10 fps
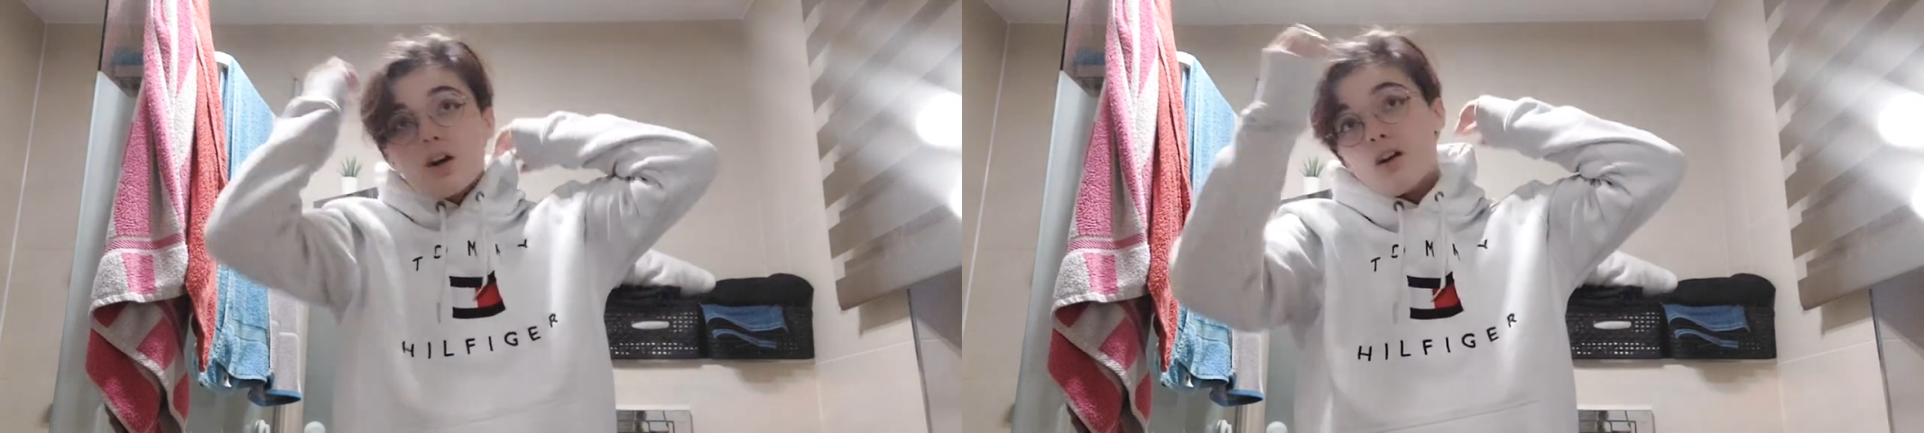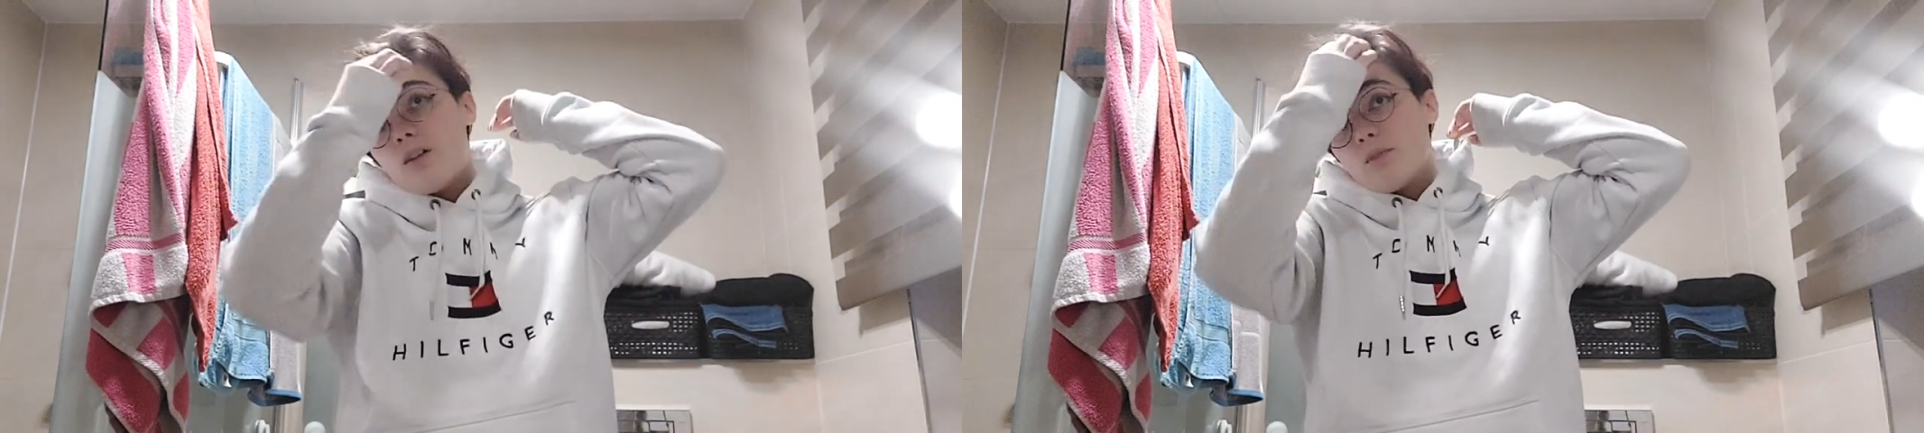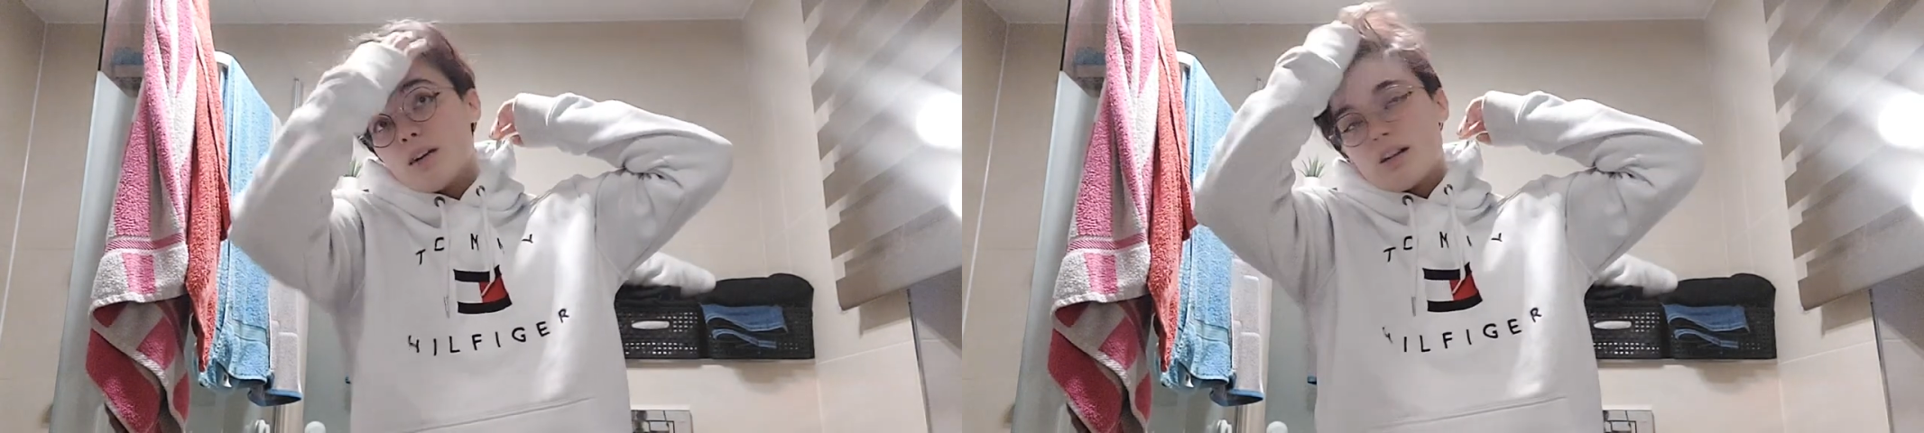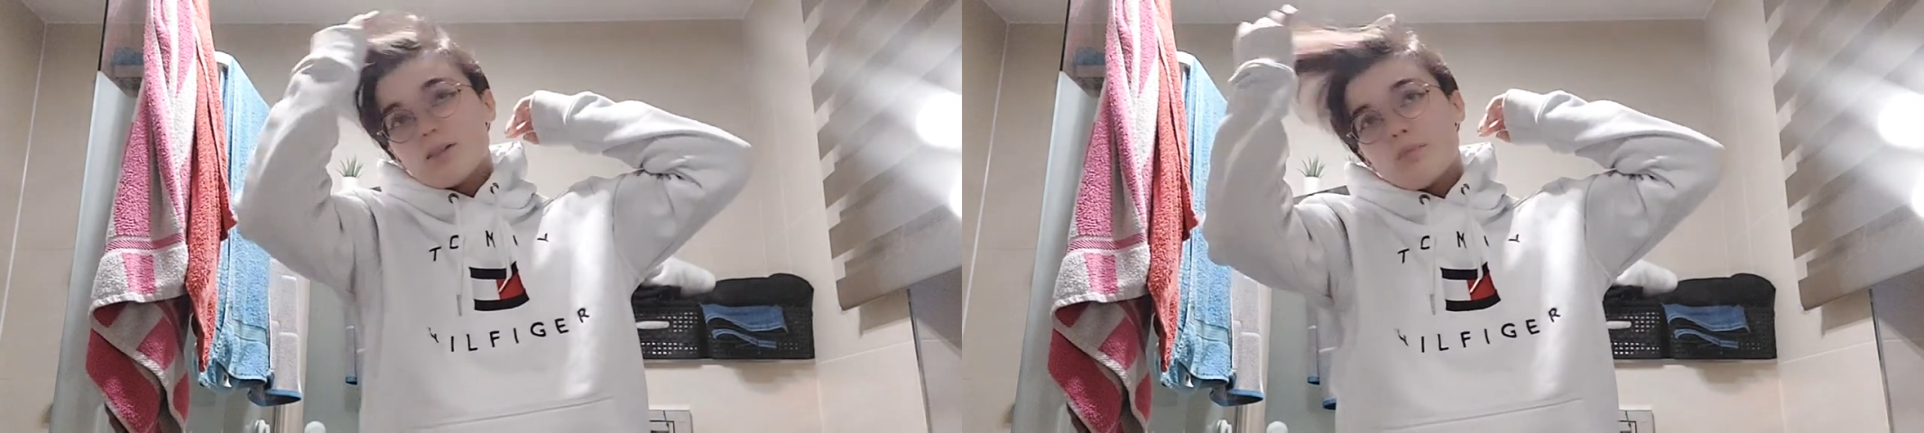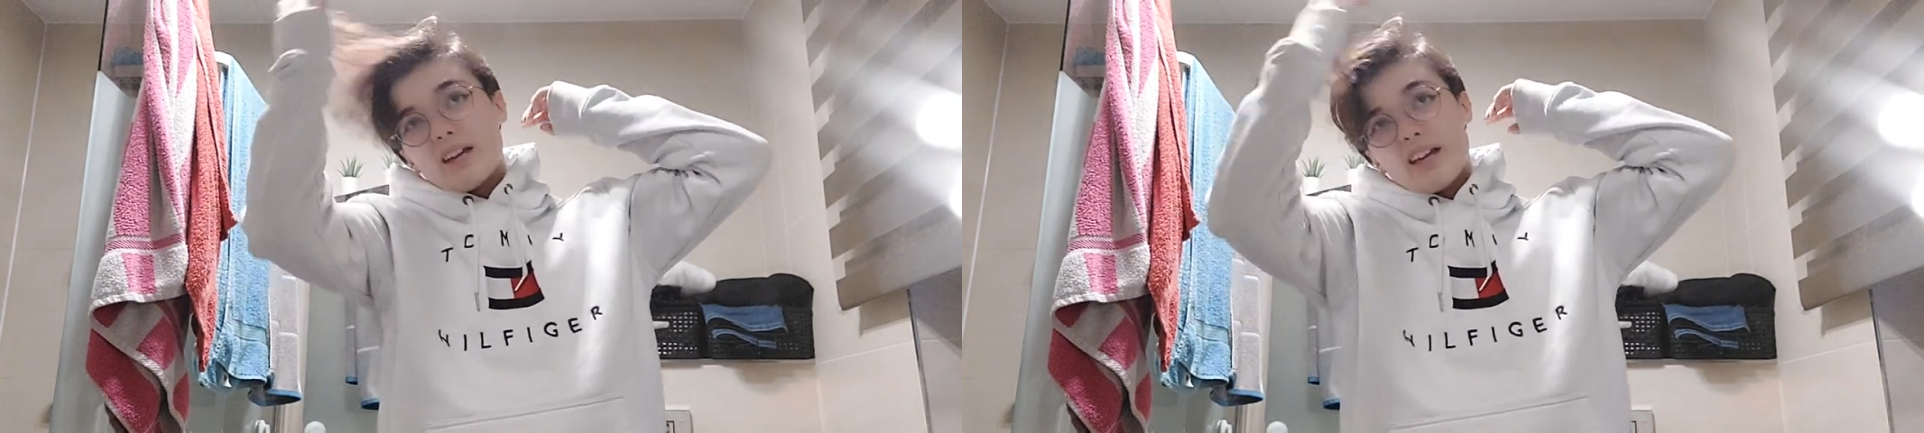Oh my god,
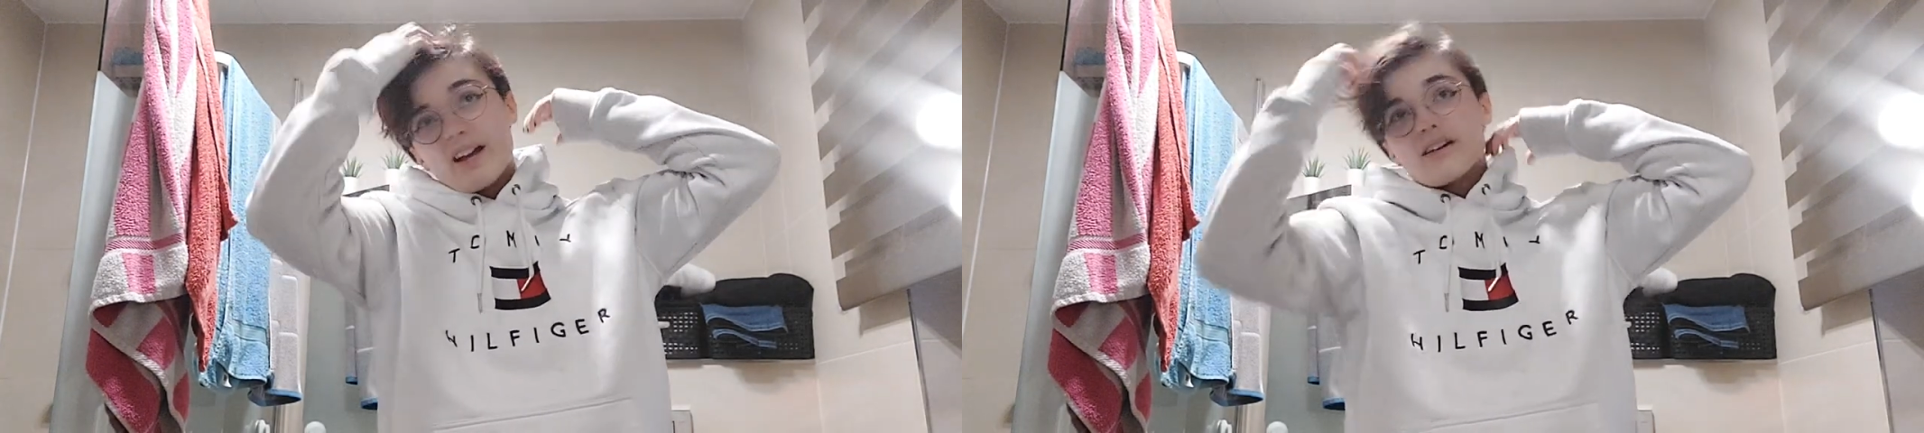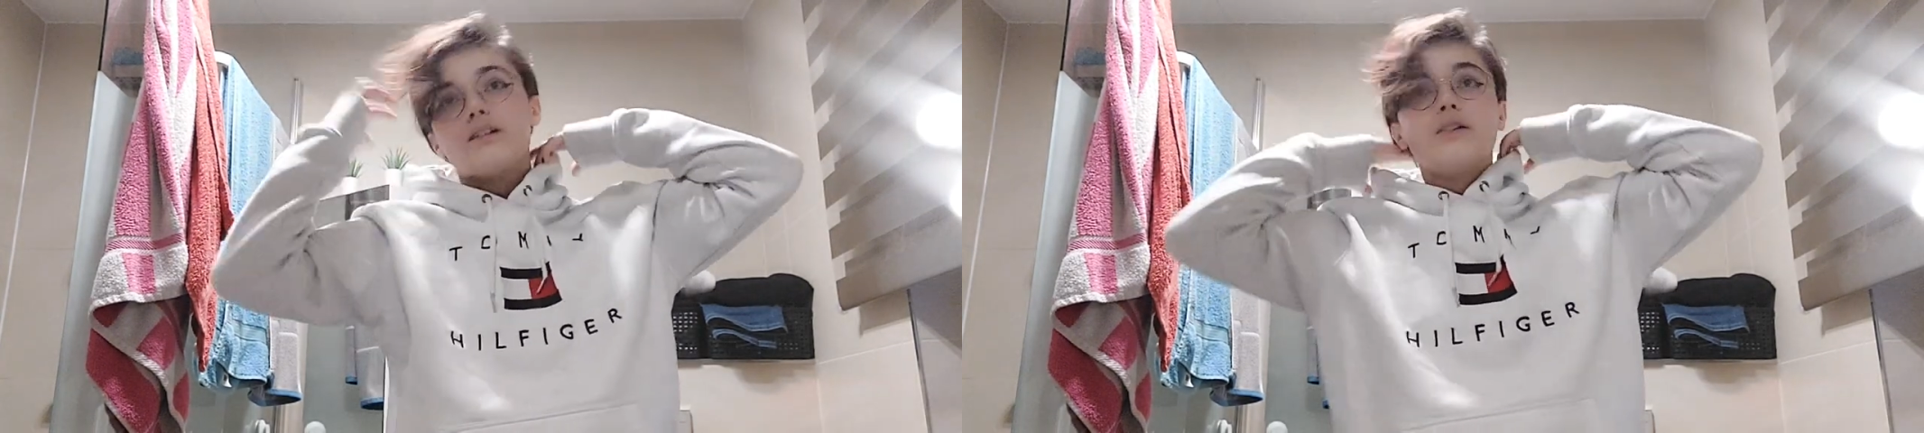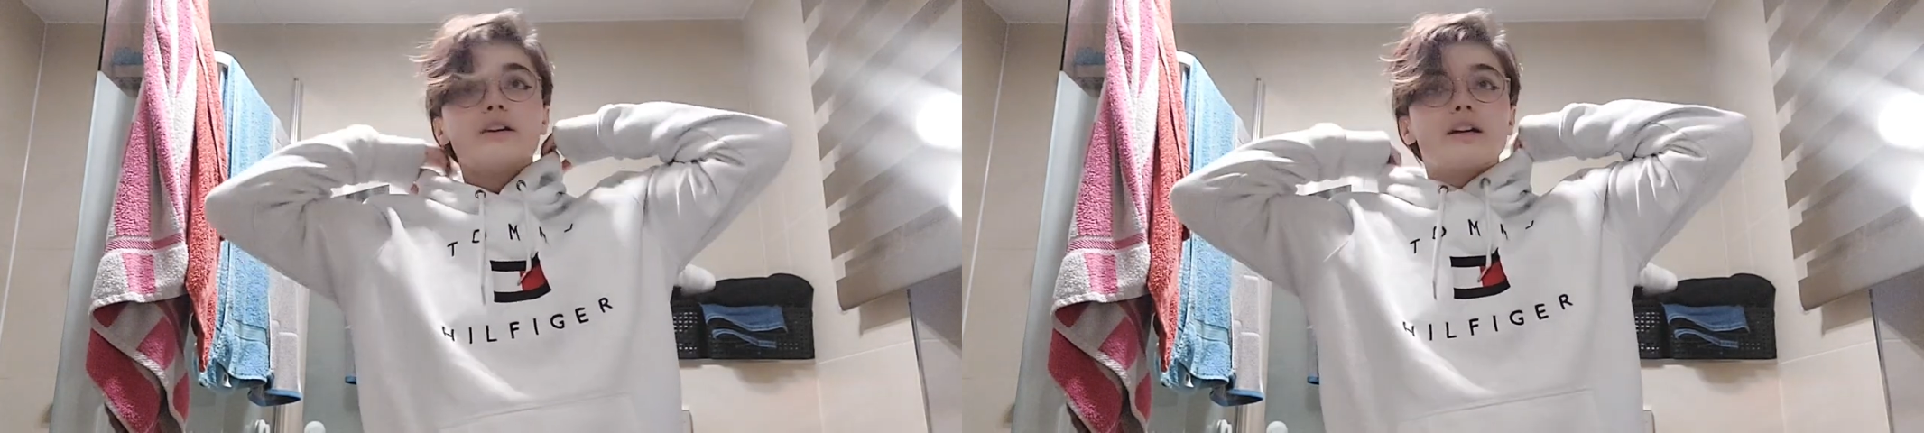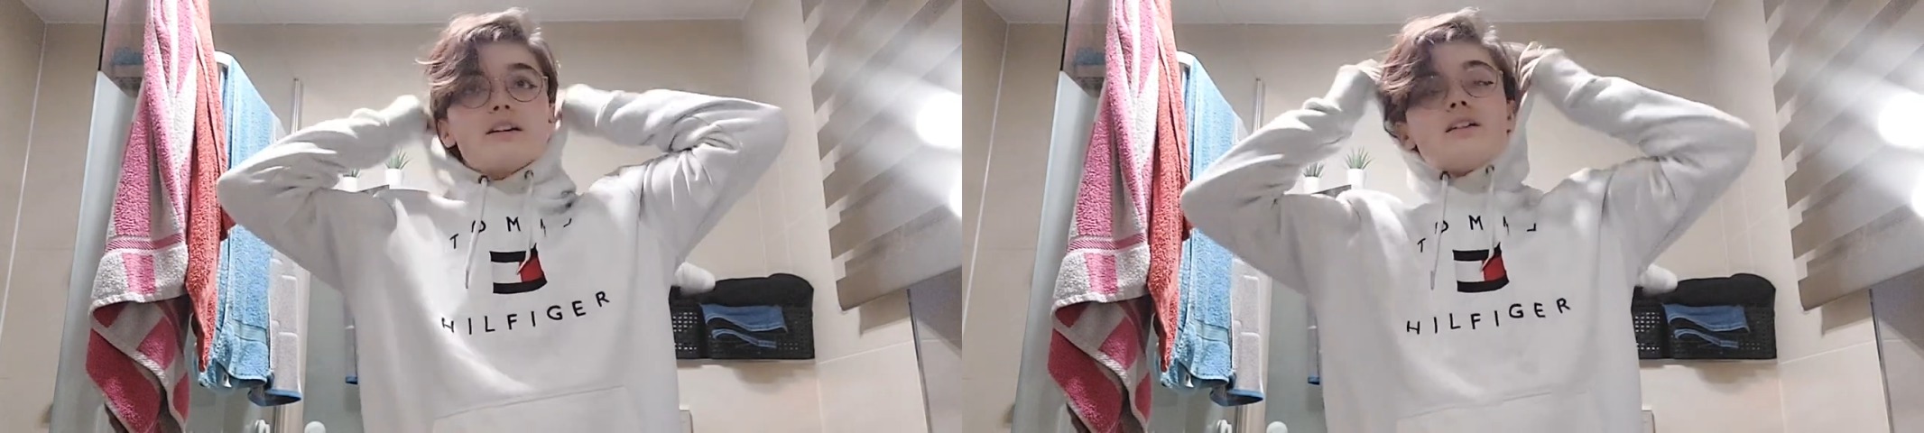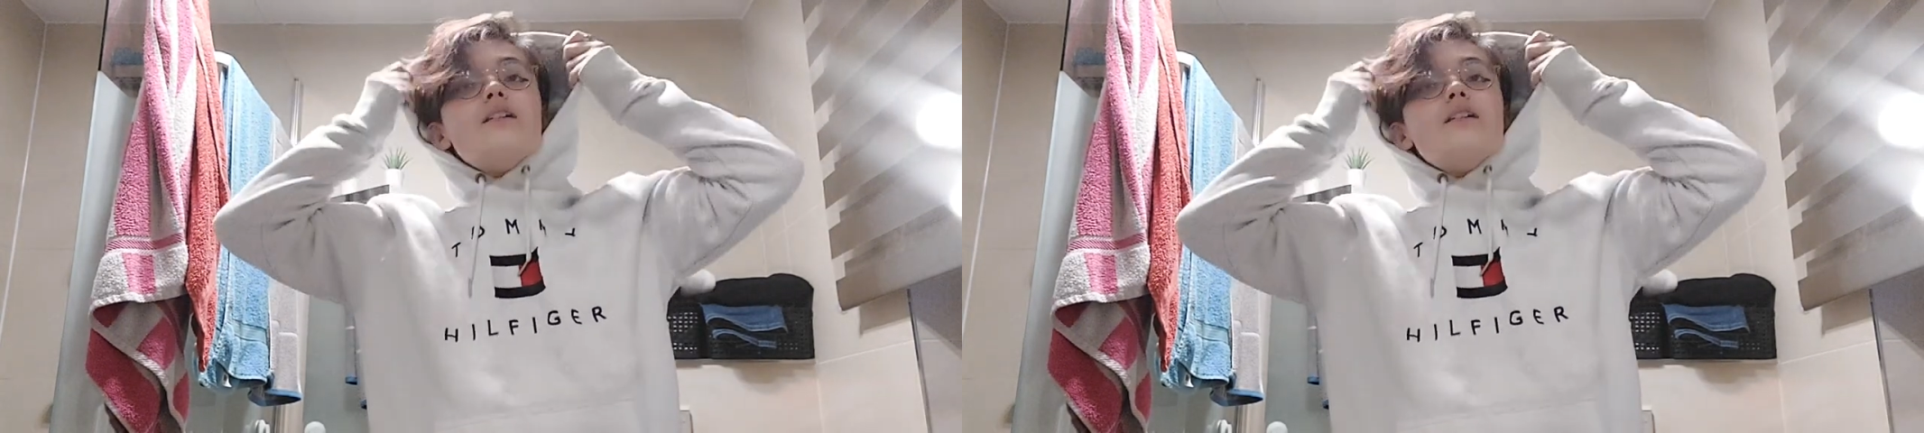my hair. Okay.